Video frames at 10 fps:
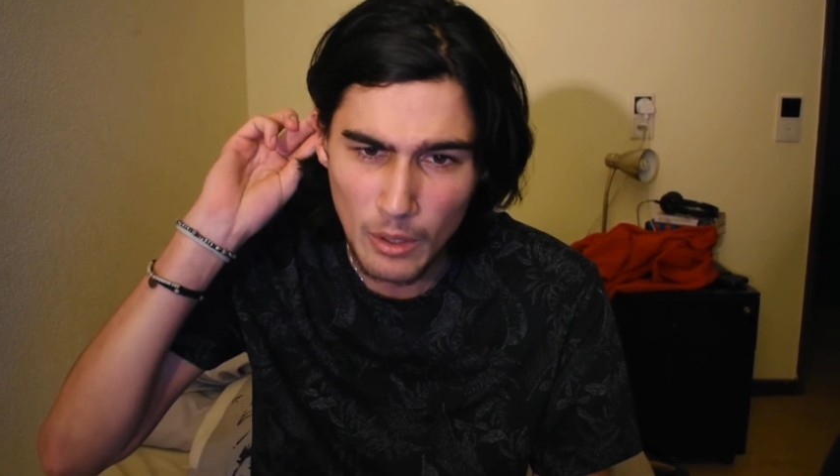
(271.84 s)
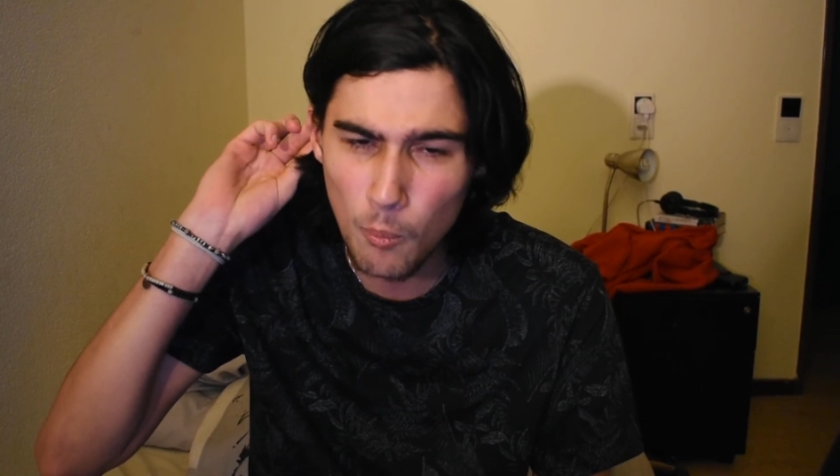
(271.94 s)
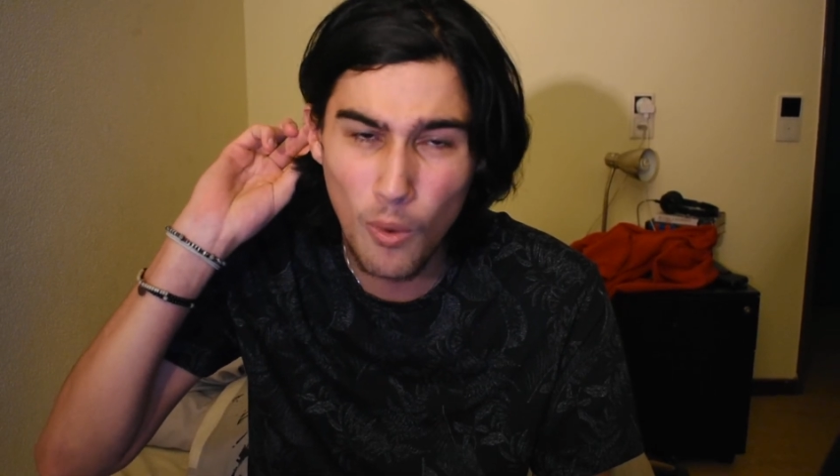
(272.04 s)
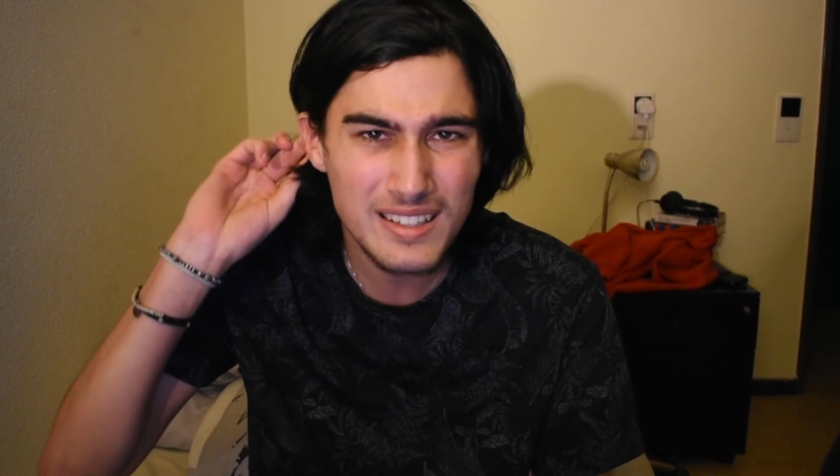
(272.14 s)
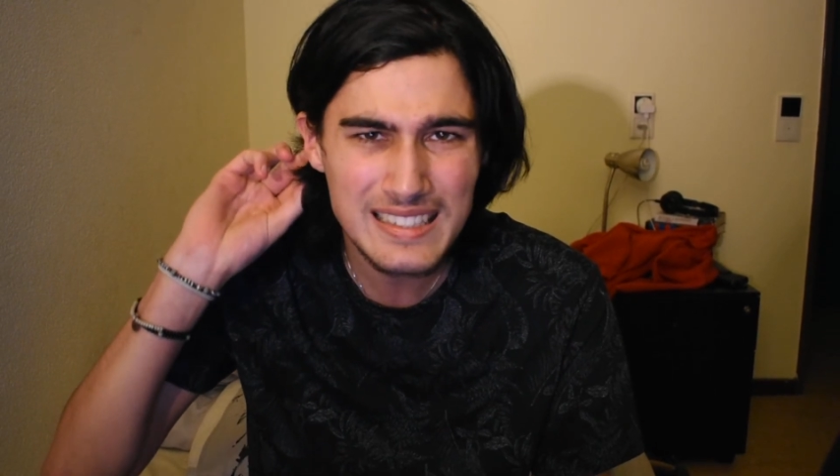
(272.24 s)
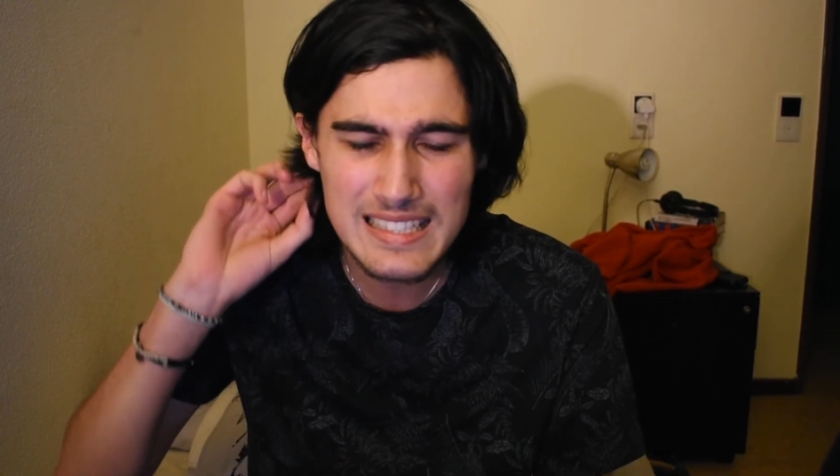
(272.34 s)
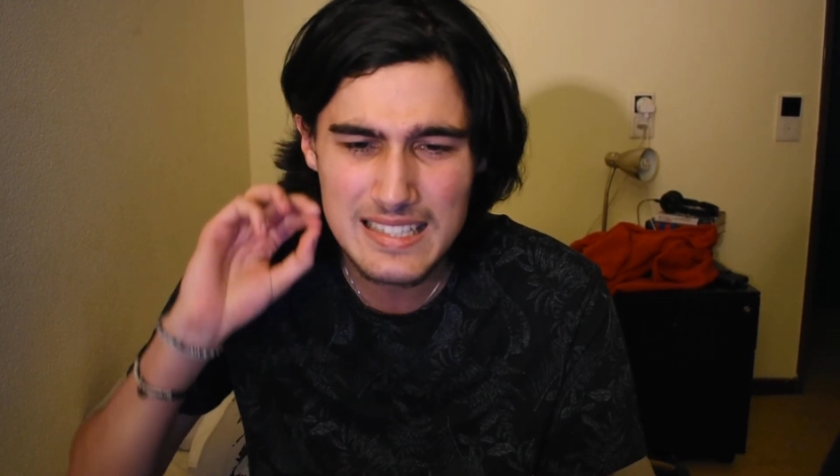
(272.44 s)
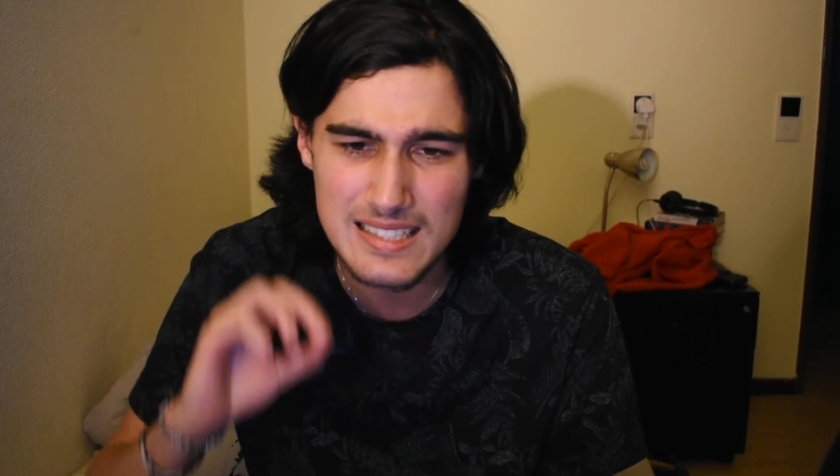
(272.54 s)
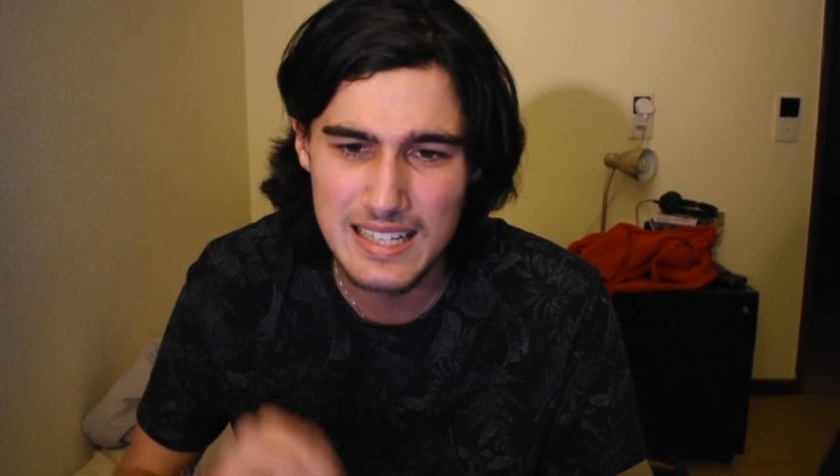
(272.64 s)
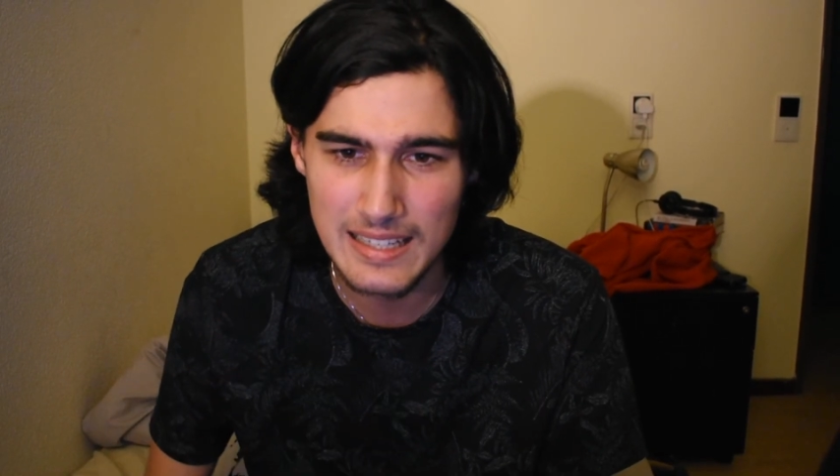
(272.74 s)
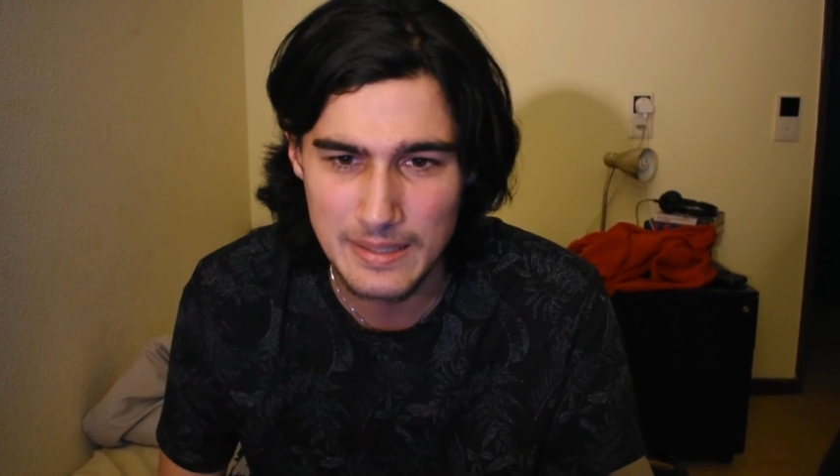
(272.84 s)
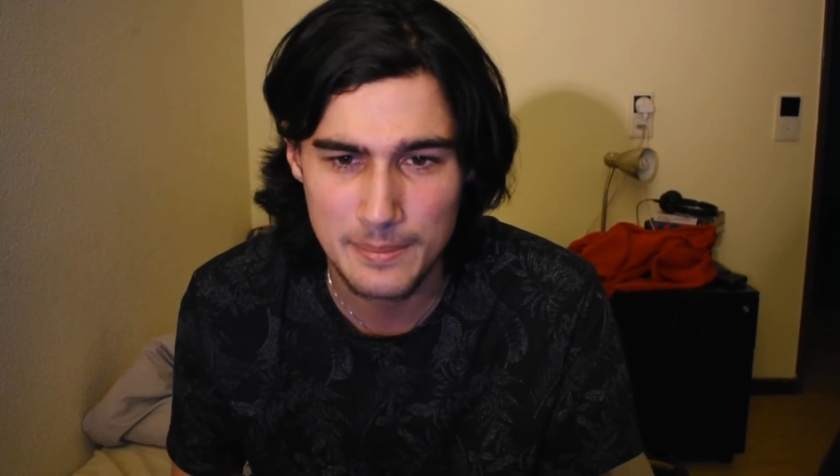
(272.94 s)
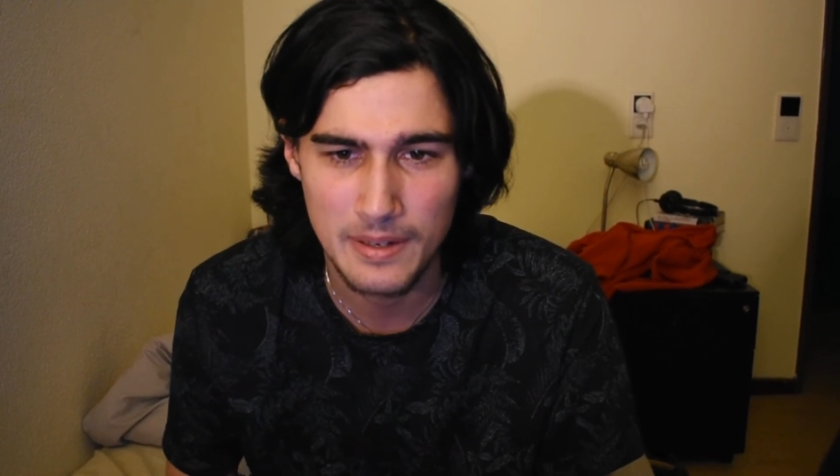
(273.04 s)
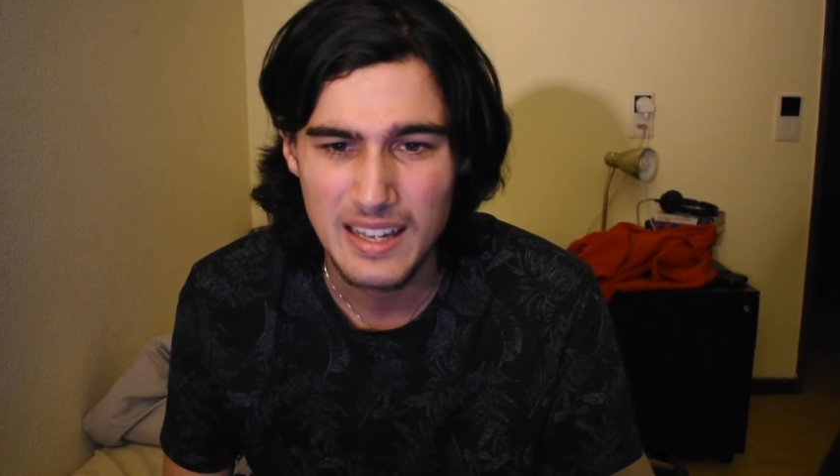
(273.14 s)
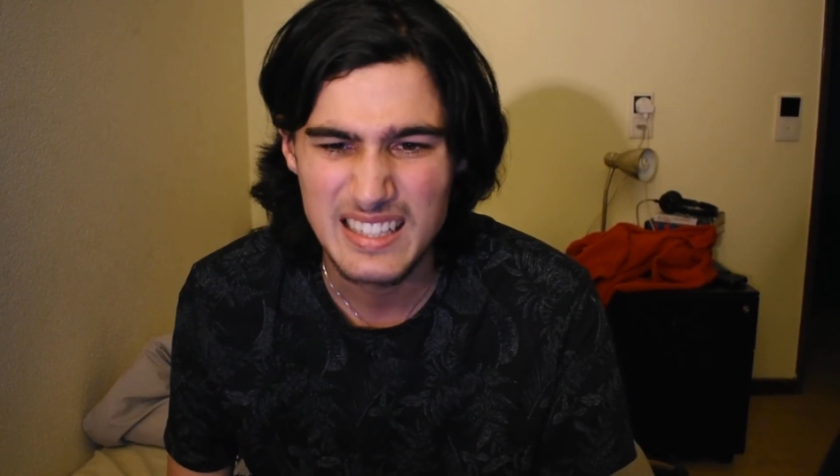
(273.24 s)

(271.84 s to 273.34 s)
one in the same,